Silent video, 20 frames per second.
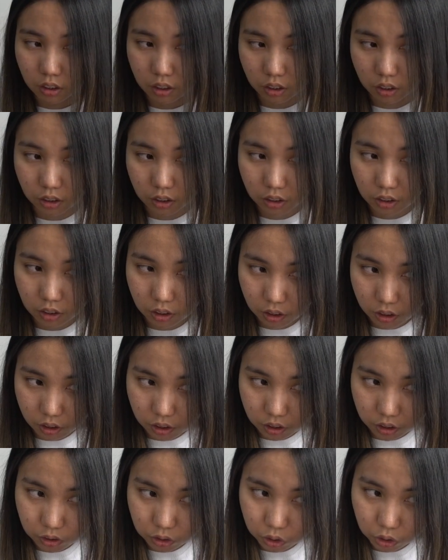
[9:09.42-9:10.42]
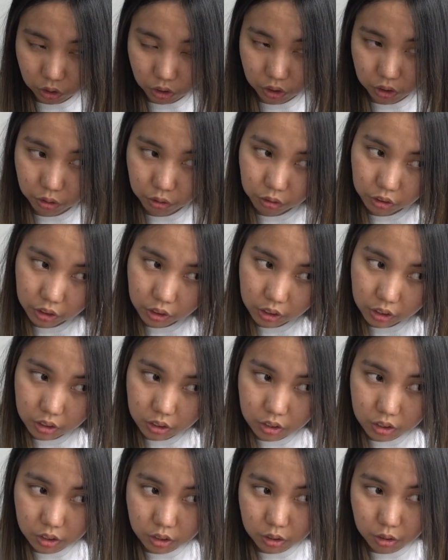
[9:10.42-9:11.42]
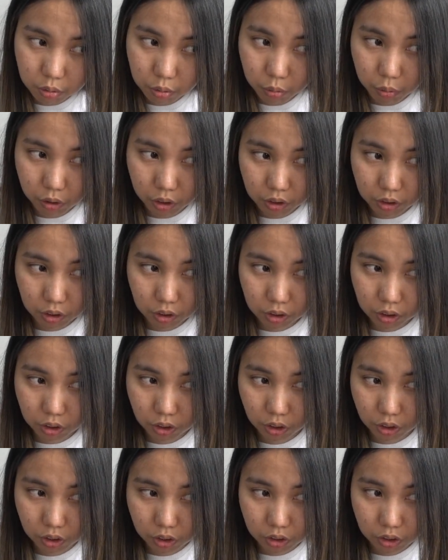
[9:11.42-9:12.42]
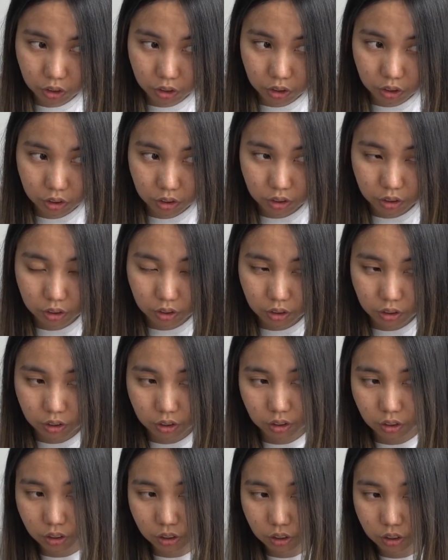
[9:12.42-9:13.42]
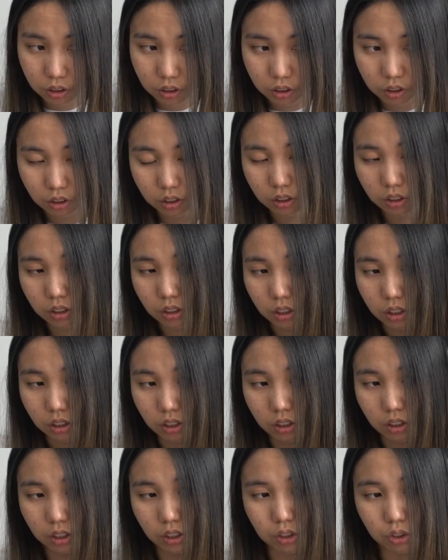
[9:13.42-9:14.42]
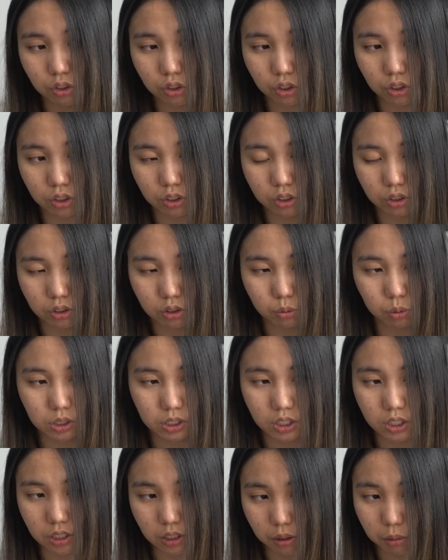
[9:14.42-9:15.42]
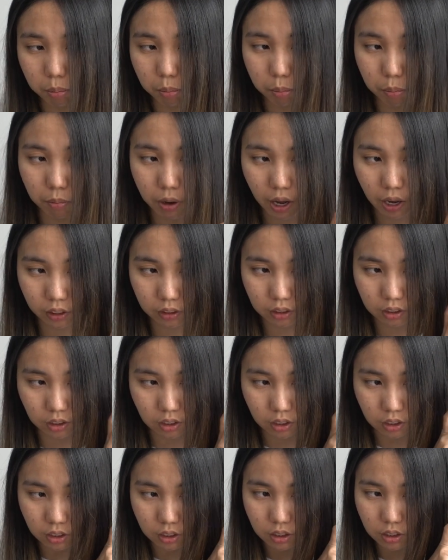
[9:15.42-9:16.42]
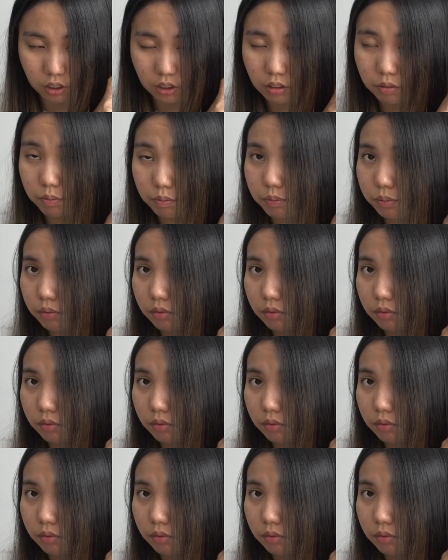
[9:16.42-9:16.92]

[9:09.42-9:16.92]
And then you're gonna release one curl. And then you're gonna twist it back again.